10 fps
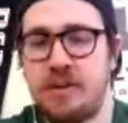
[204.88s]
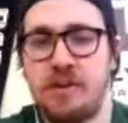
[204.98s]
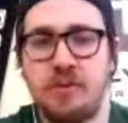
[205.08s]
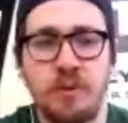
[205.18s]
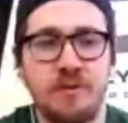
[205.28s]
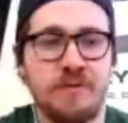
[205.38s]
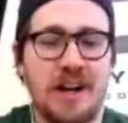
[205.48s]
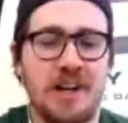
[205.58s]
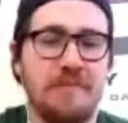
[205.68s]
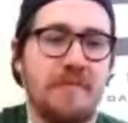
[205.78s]
We've
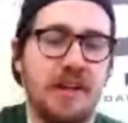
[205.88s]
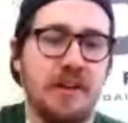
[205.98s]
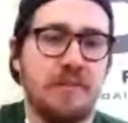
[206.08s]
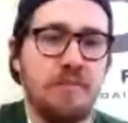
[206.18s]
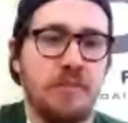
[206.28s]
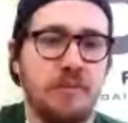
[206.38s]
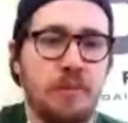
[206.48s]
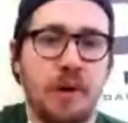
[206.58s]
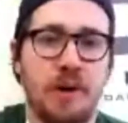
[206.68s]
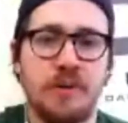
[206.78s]
kind of faded
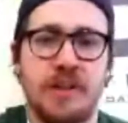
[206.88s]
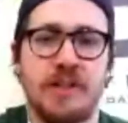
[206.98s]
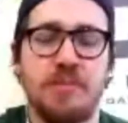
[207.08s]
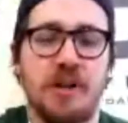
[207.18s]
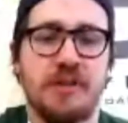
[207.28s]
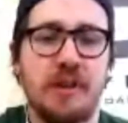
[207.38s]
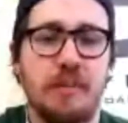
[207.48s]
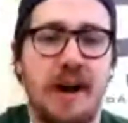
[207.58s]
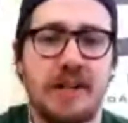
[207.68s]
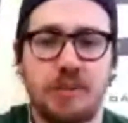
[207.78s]
point guards against Boston in the
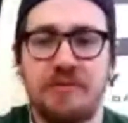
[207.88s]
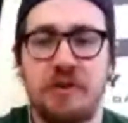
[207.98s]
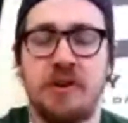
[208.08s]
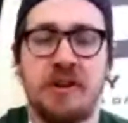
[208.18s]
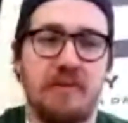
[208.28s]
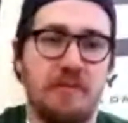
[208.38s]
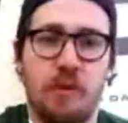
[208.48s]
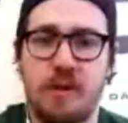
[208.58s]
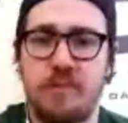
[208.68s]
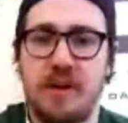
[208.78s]
past, but if you're going to get
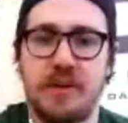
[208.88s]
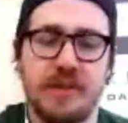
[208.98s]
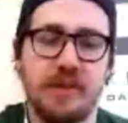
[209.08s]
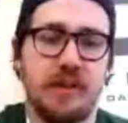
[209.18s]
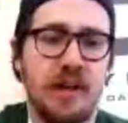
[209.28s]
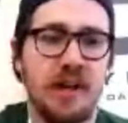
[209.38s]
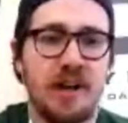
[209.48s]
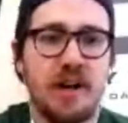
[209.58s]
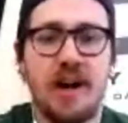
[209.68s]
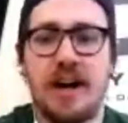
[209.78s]
40 minutes and
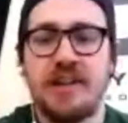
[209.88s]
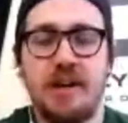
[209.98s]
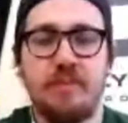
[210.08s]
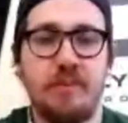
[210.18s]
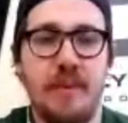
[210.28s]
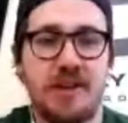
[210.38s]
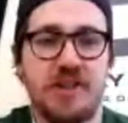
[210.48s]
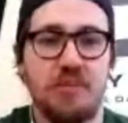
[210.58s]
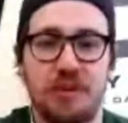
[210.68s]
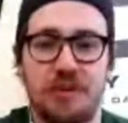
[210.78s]
a high tempo
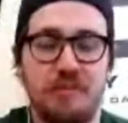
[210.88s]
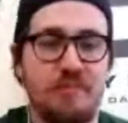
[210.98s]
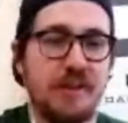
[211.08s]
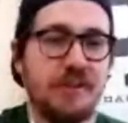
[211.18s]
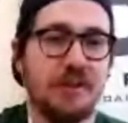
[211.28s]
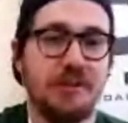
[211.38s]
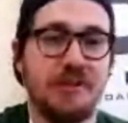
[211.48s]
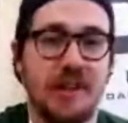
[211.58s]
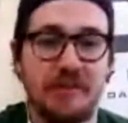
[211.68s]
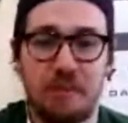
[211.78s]
matchup with basically
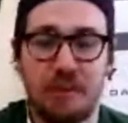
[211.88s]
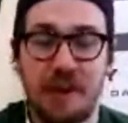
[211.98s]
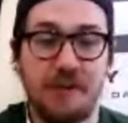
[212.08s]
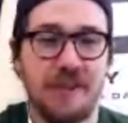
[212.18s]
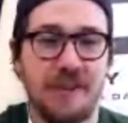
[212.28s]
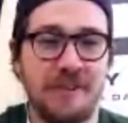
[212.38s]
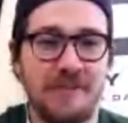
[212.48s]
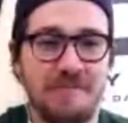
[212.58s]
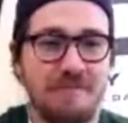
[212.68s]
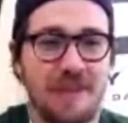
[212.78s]
seven players on
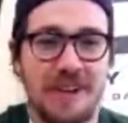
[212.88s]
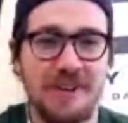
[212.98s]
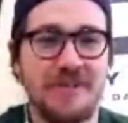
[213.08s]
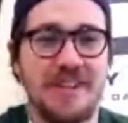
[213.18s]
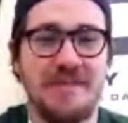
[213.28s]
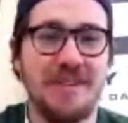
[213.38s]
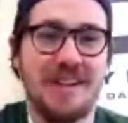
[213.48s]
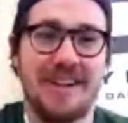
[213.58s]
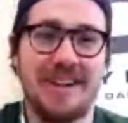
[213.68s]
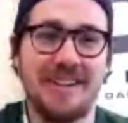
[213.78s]
your team,
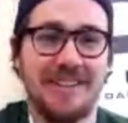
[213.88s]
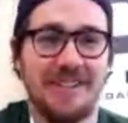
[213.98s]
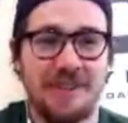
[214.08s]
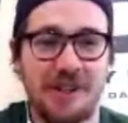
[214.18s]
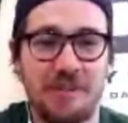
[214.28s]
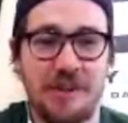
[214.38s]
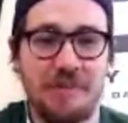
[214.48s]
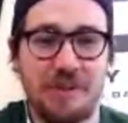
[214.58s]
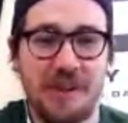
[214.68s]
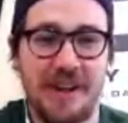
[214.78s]
you're going to be in
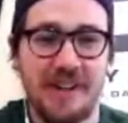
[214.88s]
play.